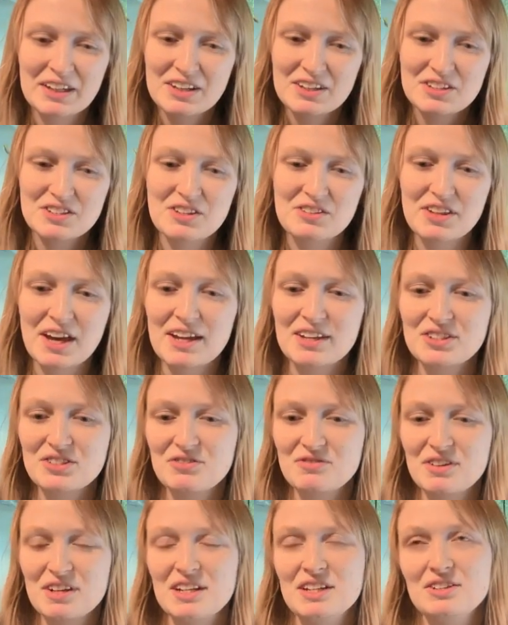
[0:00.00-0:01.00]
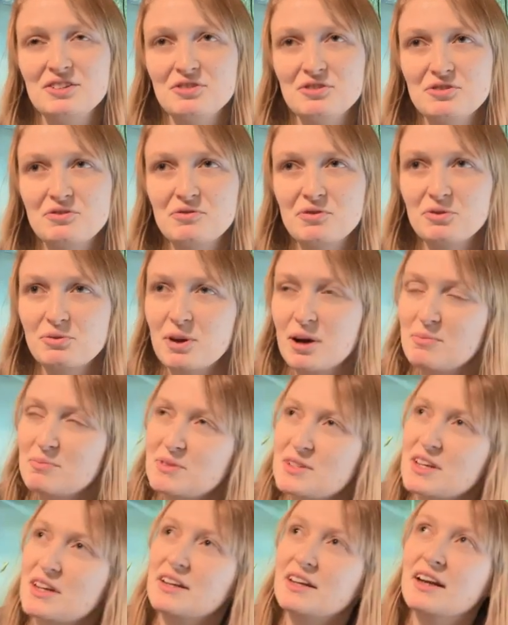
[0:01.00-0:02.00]
So that's a really useful
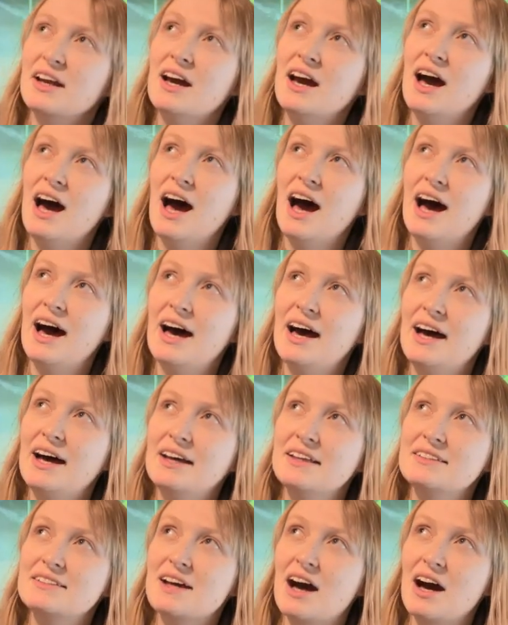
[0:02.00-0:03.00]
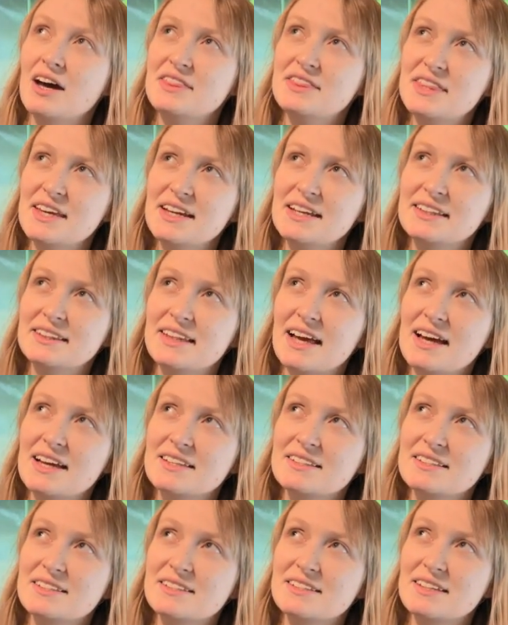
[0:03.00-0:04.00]
website. And I think
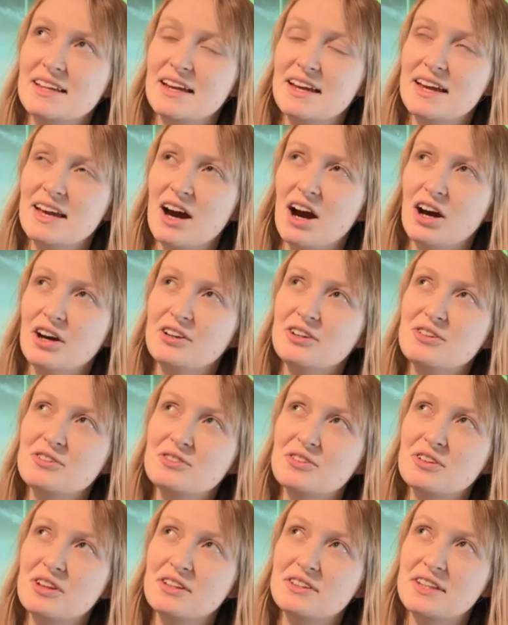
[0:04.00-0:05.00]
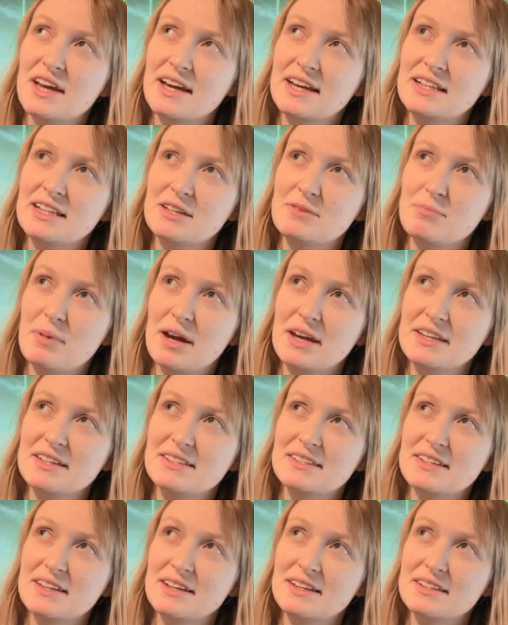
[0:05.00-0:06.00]
that's it I use on a daily
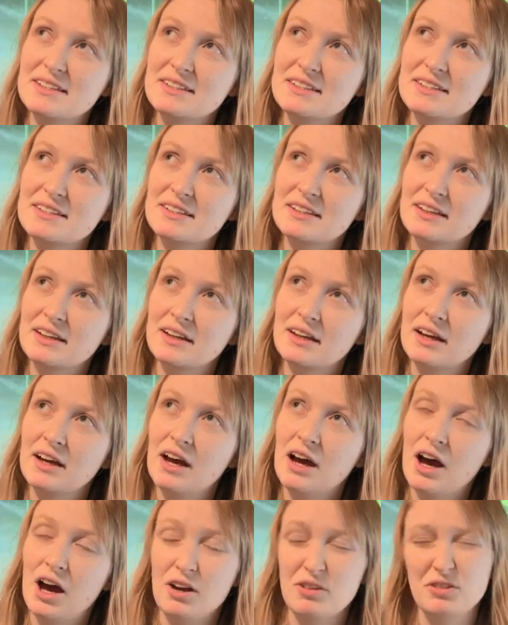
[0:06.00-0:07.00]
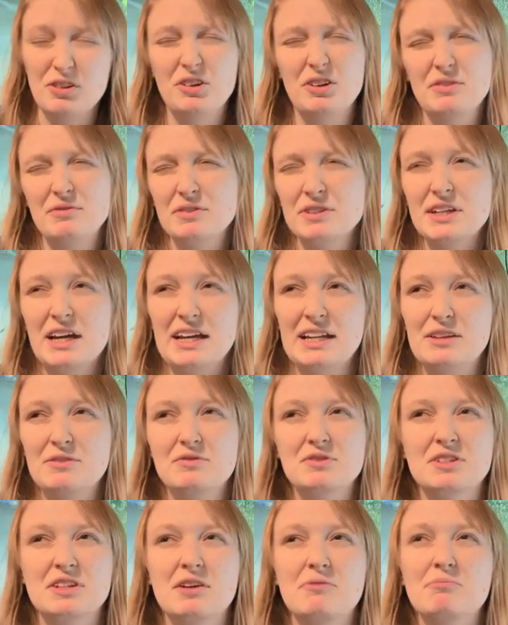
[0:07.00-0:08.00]
basis, not even daily for
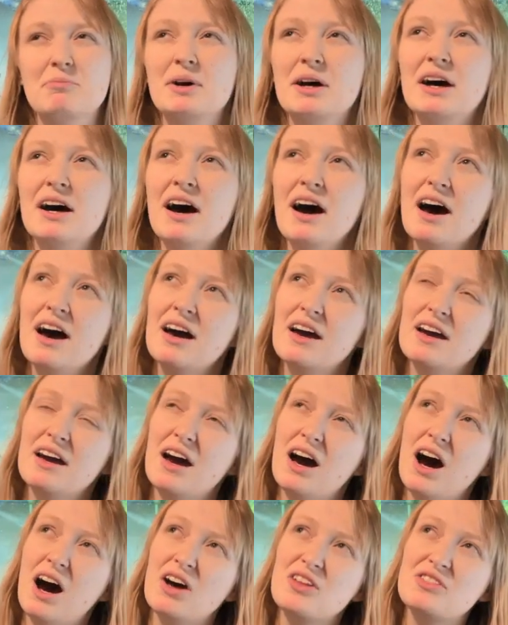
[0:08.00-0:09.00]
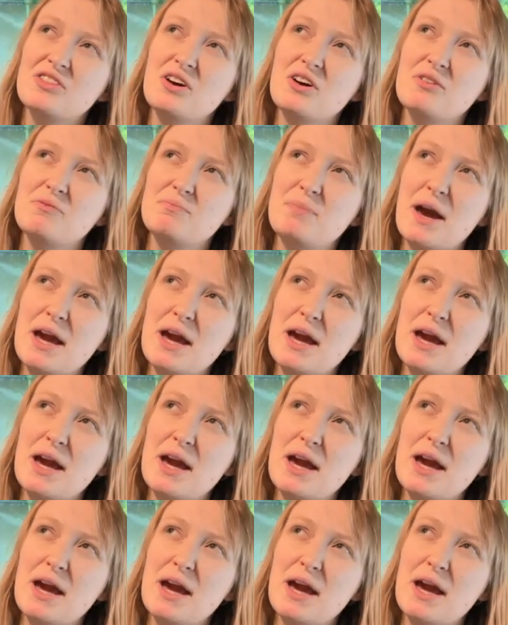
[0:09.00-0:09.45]
some, but the